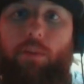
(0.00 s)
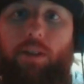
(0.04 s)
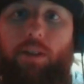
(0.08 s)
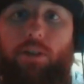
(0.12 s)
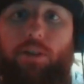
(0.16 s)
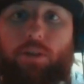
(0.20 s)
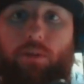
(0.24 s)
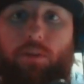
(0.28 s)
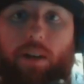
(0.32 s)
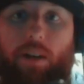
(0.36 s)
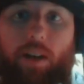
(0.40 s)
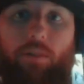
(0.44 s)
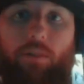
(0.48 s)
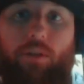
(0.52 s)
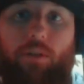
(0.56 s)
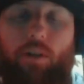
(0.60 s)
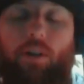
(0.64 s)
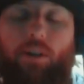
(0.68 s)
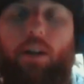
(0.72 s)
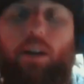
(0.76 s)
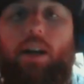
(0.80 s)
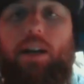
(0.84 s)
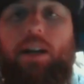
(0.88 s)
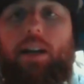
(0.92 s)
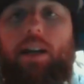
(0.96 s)
to
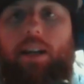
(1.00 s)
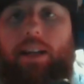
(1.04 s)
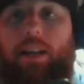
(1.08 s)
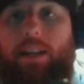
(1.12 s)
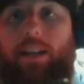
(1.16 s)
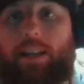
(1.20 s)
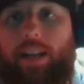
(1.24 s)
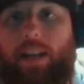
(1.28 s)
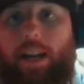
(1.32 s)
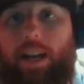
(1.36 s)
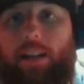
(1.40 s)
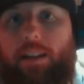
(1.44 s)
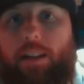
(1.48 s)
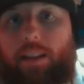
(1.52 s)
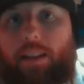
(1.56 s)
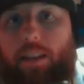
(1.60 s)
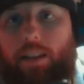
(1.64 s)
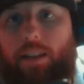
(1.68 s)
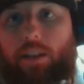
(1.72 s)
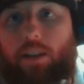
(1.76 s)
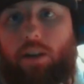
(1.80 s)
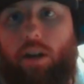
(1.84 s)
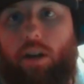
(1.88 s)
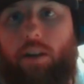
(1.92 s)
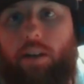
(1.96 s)
ever get
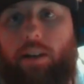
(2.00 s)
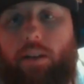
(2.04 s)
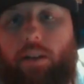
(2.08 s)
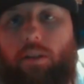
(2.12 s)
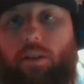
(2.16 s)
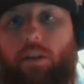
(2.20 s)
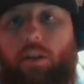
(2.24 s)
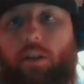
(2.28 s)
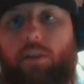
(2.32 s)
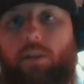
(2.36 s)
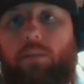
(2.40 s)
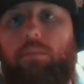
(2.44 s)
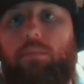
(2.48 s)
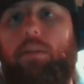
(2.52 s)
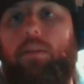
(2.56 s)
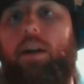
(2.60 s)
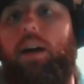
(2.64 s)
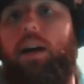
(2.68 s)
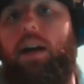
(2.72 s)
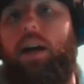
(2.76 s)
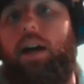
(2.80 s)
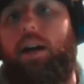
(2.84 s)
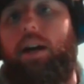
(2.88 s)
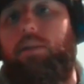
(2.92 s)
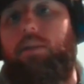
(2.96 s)
the knockout on
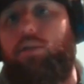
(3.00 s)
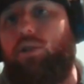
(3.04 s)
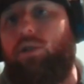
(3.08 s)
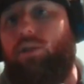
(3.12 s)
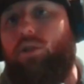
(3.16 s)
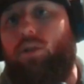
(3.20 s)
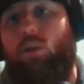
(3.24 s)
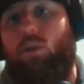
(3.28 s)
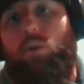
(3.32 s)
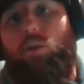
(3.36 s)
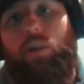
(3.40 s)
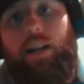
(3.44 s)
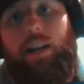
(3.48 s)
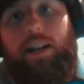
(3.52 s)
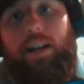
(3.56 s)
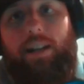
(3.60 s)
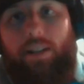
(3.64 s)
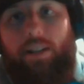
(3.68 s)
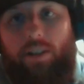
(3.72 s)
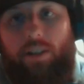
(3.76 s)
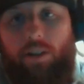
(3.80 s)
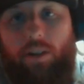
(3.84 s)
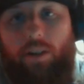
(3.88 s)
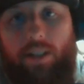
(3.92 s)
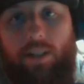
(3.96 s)
him. So
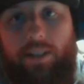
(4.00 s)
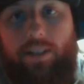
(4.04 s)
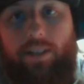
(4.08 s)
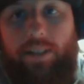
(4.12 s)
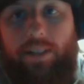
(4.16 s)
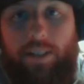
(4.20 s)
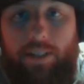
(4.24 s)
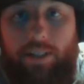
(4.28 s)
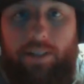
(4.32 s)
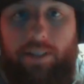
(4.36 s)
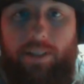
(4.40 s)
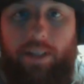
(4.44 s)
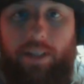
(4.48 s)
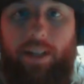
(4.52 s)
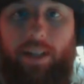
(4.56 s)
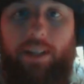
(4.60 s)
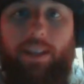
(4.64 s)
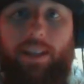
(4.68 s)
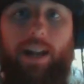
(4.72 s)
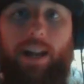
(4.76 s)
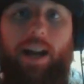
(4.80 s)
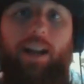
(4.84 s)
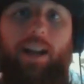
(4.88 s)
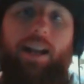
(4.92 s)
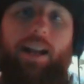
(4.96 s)
there is things like
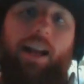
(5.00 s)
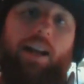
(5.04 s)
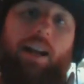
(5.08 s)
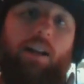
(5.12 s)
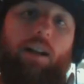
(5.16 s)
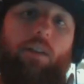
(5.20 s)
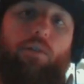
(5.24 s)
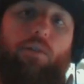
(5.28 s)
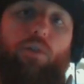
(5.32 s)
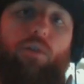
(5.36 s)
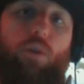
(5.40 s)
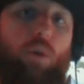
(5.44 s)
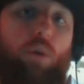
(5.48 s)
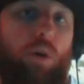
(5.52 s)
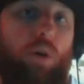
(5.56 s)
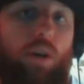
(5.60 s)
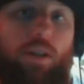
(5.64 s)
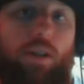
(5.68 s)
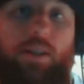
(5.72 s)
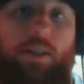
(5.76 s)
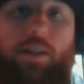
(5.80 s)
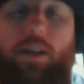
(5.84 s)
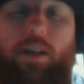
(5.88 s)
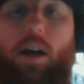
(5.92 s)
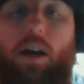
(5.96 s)
that. And of
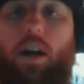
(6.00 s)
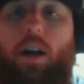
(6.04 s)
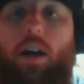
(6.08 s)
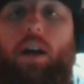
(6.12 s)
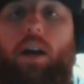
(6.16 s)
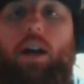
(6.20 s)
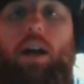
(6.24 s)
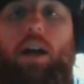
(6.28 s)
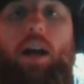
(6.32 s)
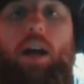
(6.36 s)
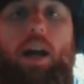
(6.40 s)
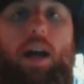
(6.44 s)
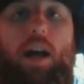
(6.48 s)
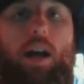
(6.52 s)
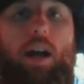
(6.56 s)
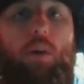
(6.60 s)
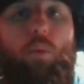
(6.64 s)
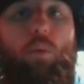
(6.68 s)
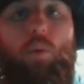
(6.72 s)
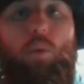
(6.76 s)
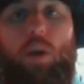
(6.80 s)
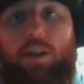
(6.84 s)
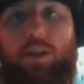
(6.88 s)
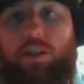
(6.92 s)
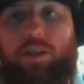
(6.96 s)
course,
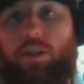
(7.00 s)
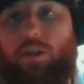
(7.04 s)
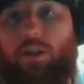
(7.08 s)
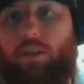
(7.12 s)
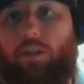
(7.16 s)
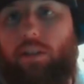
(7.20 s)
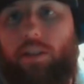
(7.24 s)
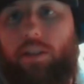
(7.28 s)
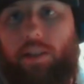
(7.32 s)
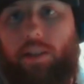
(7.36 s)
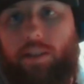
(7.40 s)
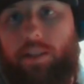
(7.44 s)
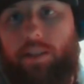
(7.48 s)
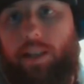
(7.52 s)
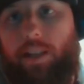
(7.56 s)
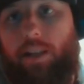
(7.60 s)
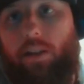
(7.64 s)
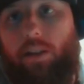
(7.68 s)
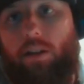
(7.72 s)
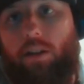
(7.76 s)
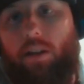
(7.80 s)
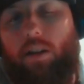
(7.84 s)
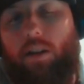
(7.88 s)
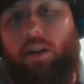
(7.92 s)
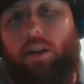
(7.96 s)
once certain things get
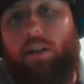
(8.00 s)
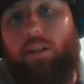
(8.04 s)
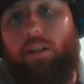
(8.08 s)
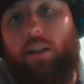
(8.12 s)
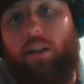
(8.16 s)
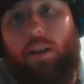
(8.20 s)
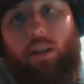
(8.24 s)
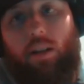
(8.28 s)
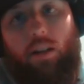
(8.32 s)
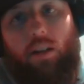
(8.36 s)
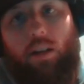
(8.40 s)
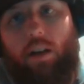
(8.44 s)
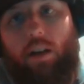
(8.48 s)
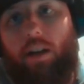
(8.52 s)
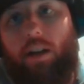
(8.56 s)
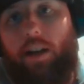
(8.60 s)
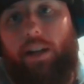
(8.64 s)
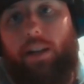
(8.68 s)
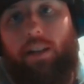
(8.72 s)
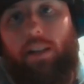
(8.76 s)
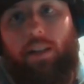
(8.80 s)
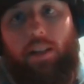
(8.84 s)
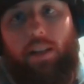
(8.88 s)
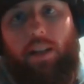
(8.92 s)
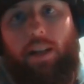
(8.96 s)

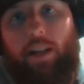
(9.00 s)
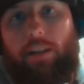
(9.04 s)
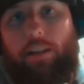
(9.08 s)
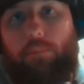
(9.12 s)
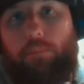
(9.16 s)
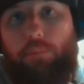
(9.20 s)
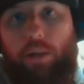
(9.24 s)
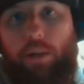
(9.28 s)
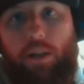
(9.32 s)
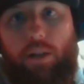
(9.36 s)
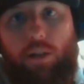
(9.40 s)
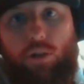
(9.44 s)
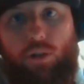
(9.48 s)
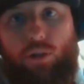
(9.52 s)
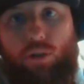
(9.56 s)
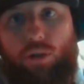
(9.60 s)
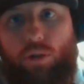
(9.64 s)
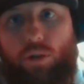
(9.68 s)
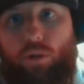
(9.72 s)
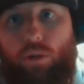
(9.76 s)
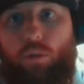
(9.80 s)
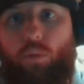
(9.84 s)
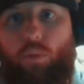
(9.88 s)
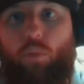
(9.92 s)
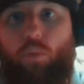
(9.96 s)
online, like
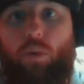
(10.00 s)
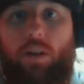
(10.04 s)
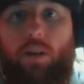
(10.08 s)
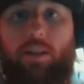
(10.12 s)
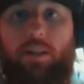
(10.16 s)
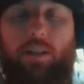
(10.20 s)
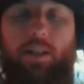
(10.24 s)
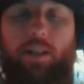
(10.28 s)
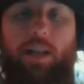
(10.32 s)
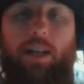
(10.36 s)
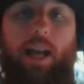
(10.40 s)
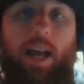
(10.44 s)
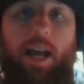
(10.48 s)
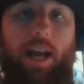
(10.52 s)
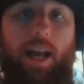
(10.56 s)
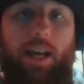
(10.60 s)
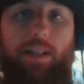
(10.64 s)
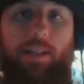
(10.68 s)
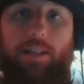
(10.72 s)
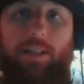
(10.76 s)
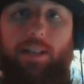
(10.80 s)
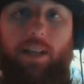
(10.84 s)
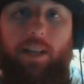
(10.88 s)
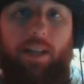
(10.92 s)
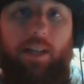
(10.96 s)
Pikachu, once it
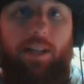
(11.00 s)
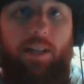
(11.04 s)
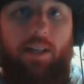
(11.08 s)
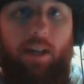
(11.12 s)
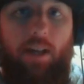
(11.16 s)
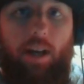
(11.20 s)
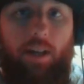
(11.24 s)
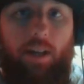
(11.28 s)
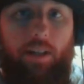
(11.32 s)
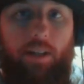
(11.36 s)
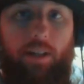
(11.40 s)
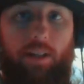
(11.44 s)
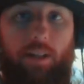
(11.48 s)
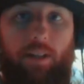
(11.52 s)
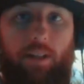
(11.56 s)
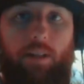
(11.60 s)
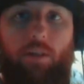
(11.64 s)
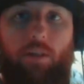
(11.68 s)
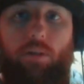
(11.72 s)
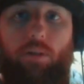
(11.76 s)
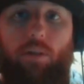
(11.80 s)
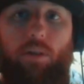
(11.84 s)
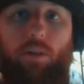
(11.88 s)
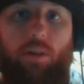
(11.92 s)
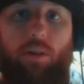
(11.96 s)
has that 90
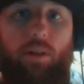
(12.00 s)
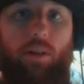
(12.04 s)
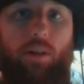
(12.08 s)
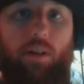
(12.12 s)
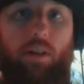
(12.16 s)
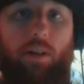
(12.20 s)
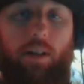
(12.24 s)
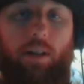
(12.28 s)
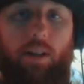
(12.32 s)
or